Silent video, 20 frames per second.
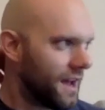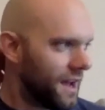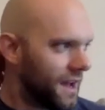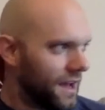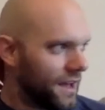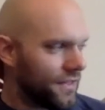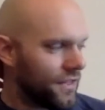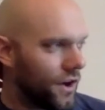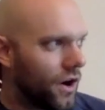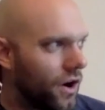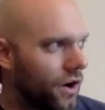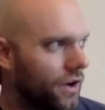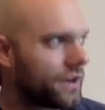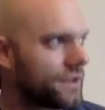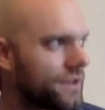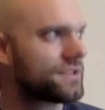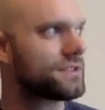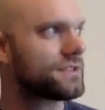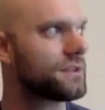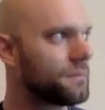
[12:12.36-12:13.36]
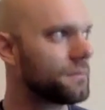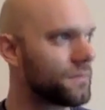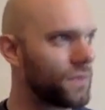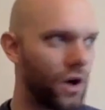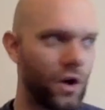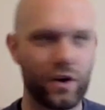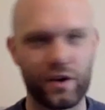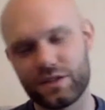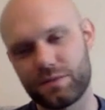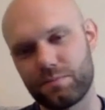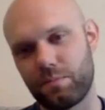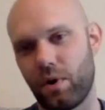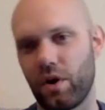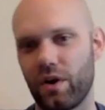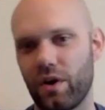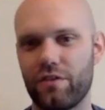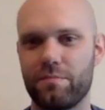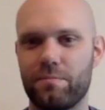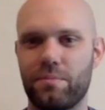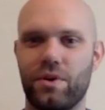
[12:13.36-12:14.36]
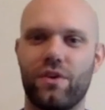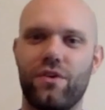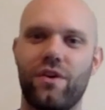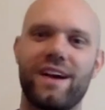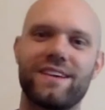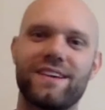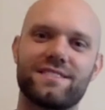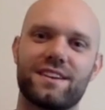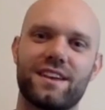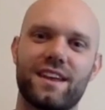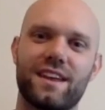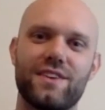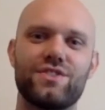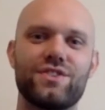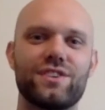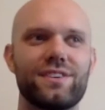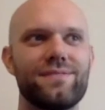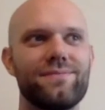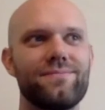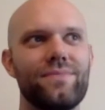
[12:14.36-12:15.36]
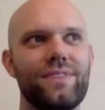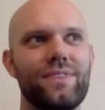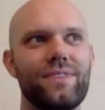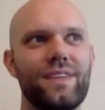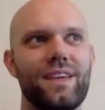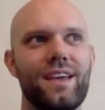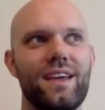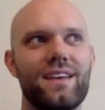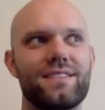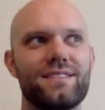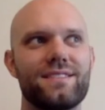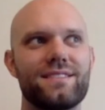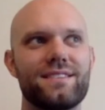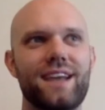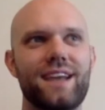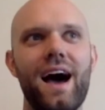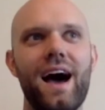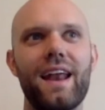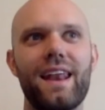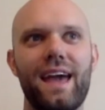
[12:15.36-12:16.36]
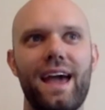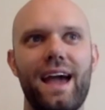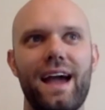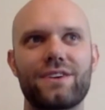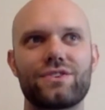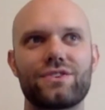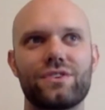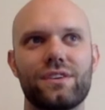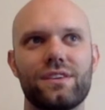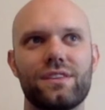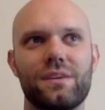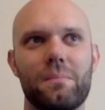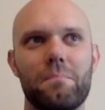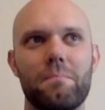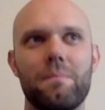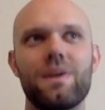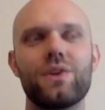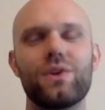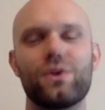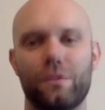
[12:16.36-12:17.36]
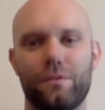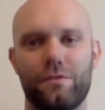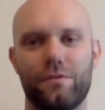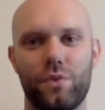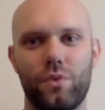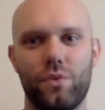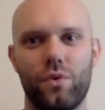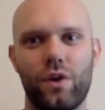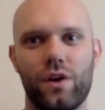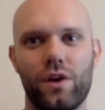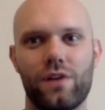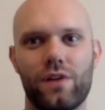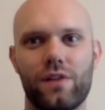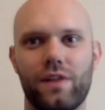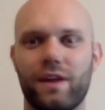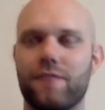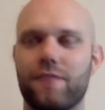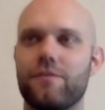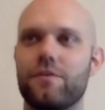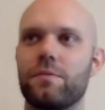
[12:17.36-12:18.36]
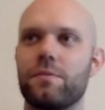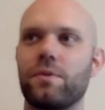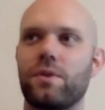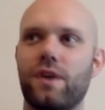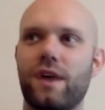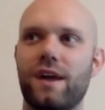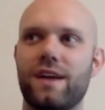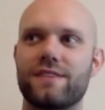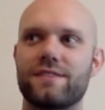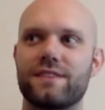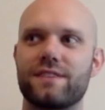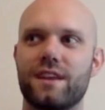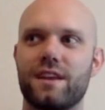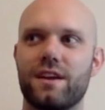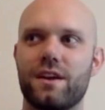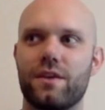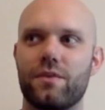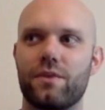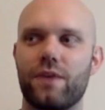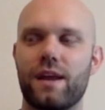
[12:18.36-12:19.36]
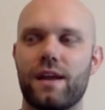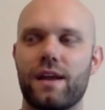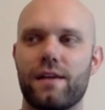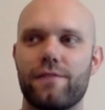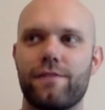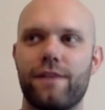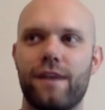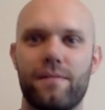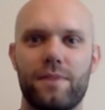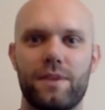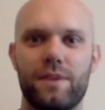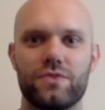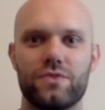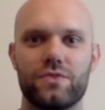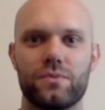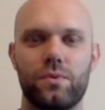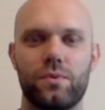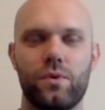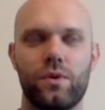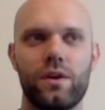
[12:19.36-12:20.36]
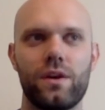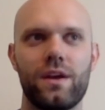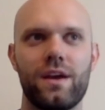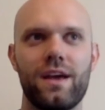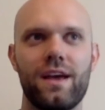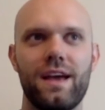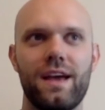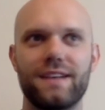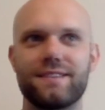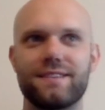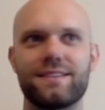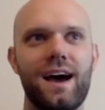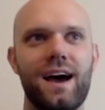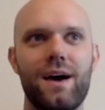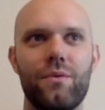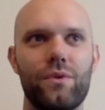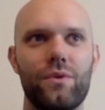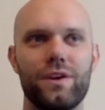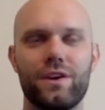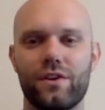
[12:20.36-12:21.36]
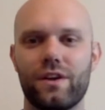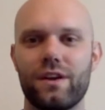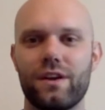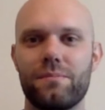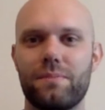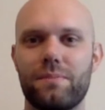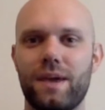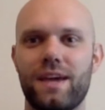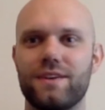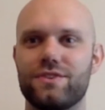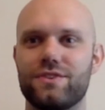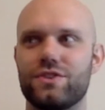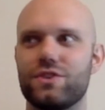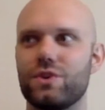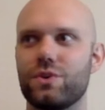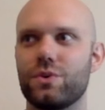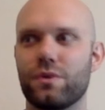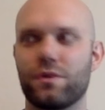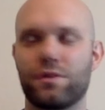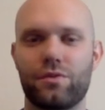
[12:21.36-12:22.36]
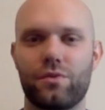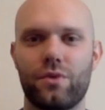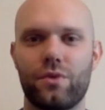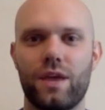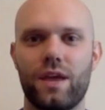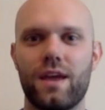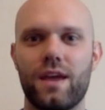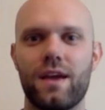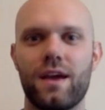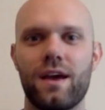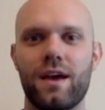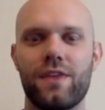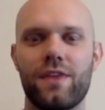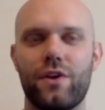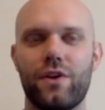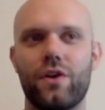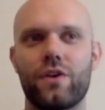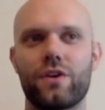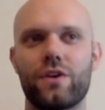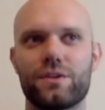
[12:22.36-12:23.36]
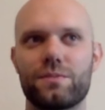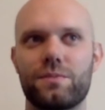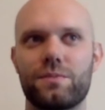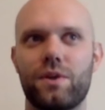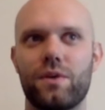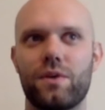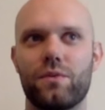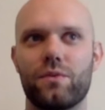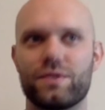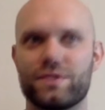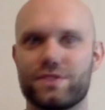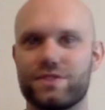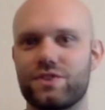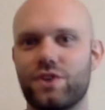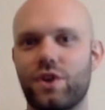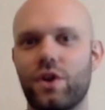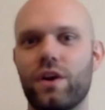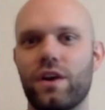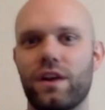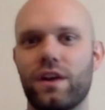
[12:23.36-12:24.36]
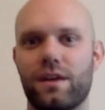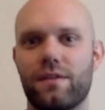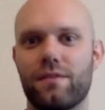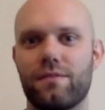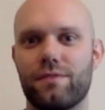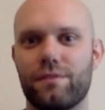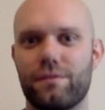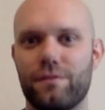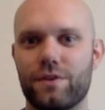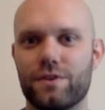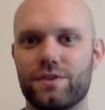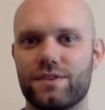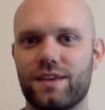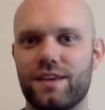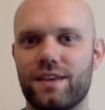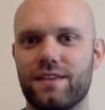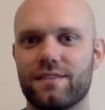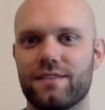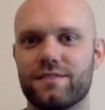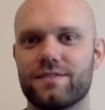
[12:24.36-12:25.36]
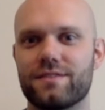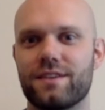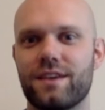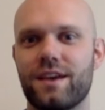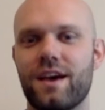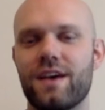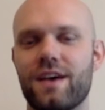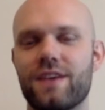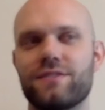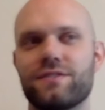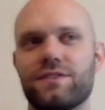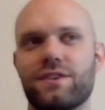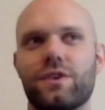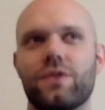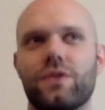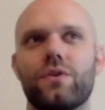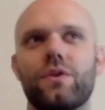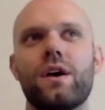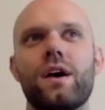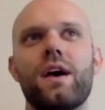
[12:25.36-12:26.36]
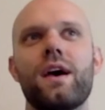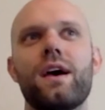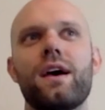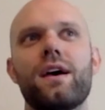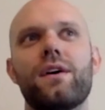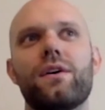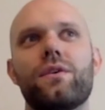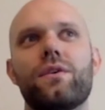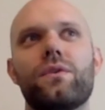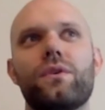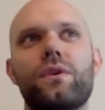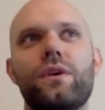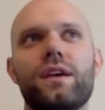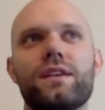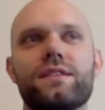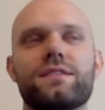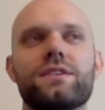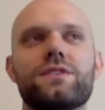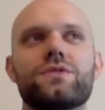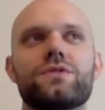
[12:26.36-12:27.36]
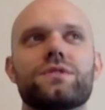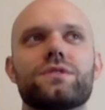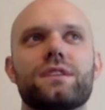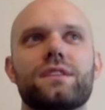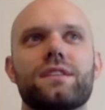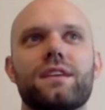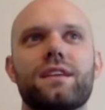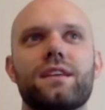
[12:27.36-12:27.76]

the hardest part of procrastination is not actually the middle of the work. Like if you're procrastinating on writing a 5-page report, it's not when you're in page 2 or 3. The hardest part was starting the first sentence. So it's interesting that